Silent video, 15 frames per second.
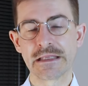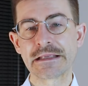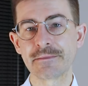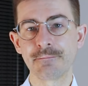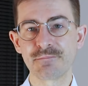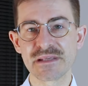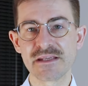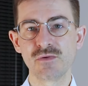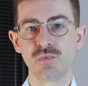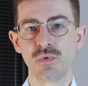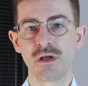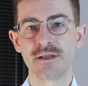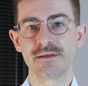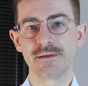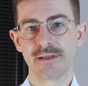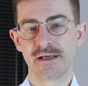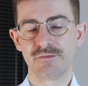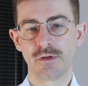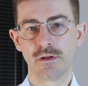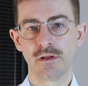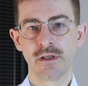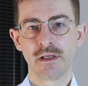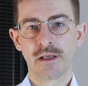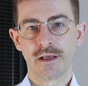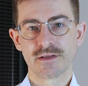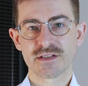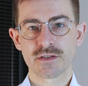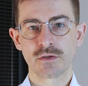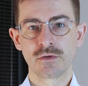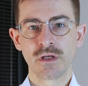like a B1 level.
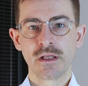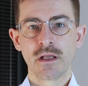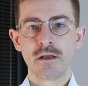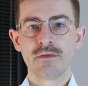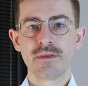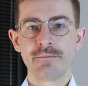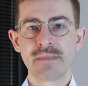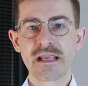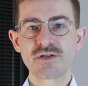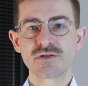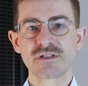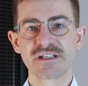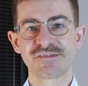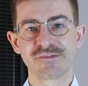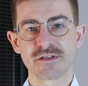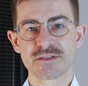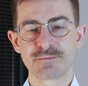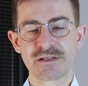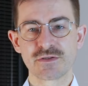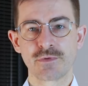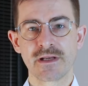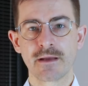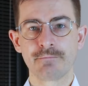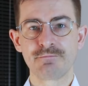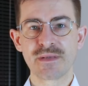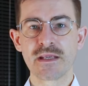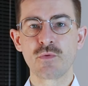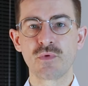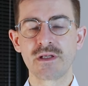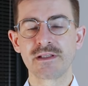And so the major difference between a
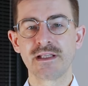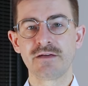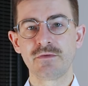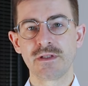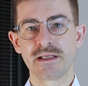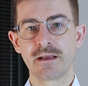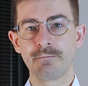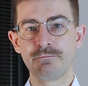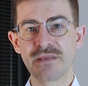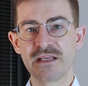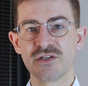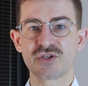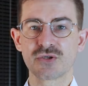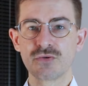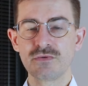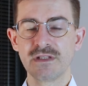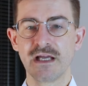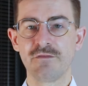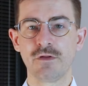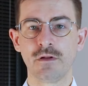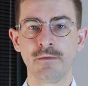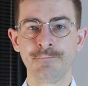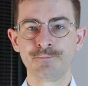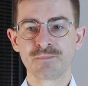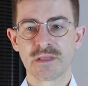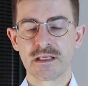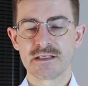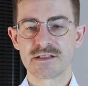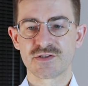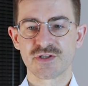B1 level and a B2 level
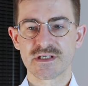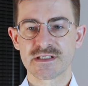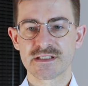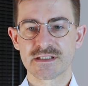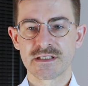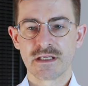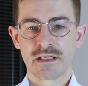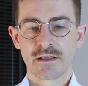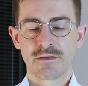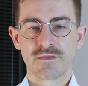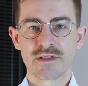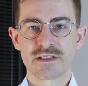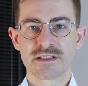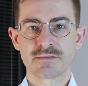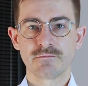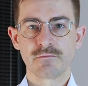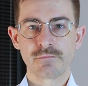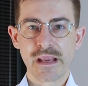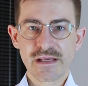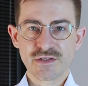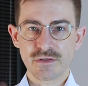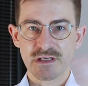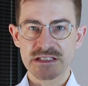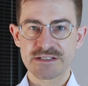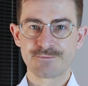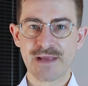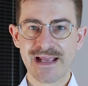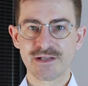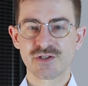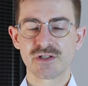is just this major
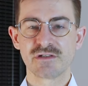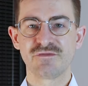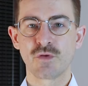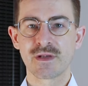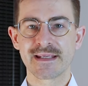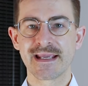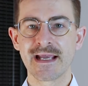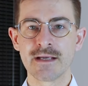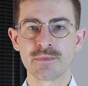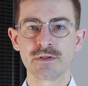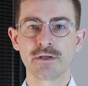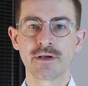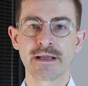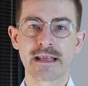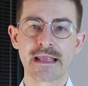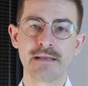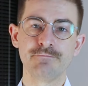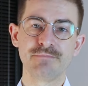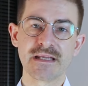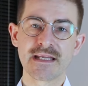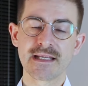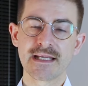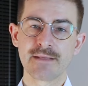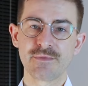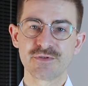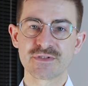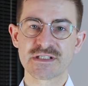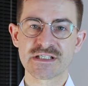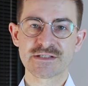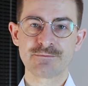expansion of vocabulary and being able
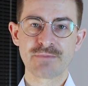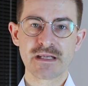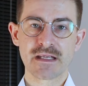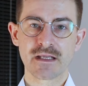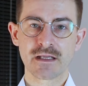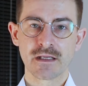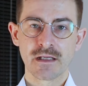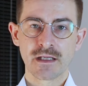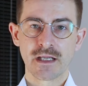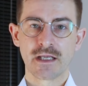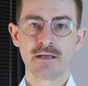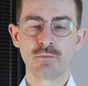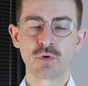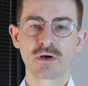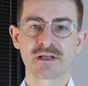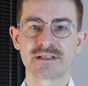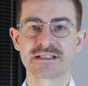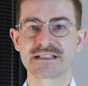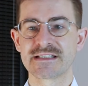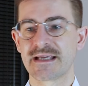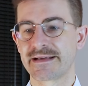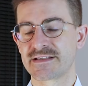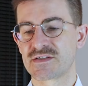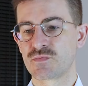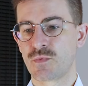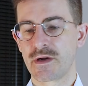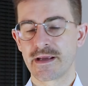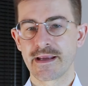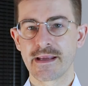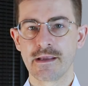to speak in a more concise
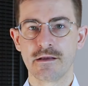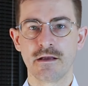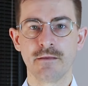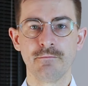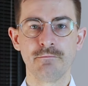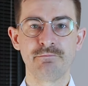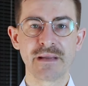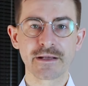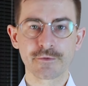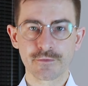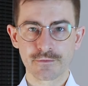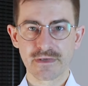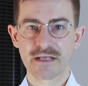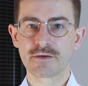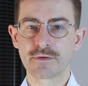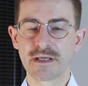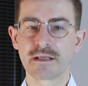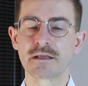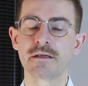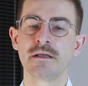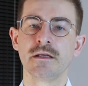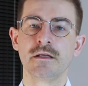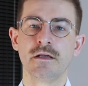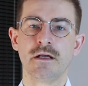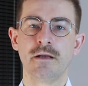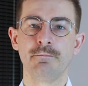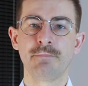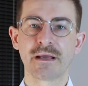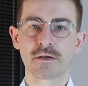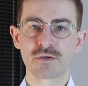way, um, better rhetoric,
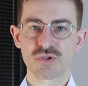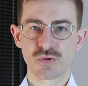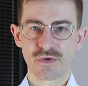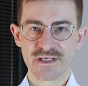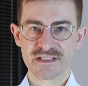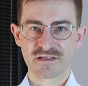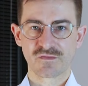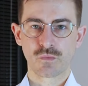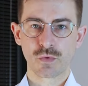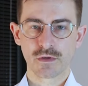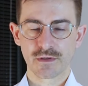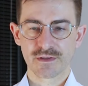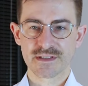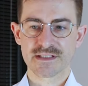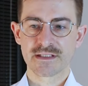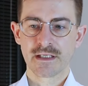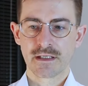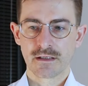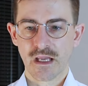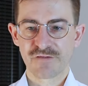um, better choice of words.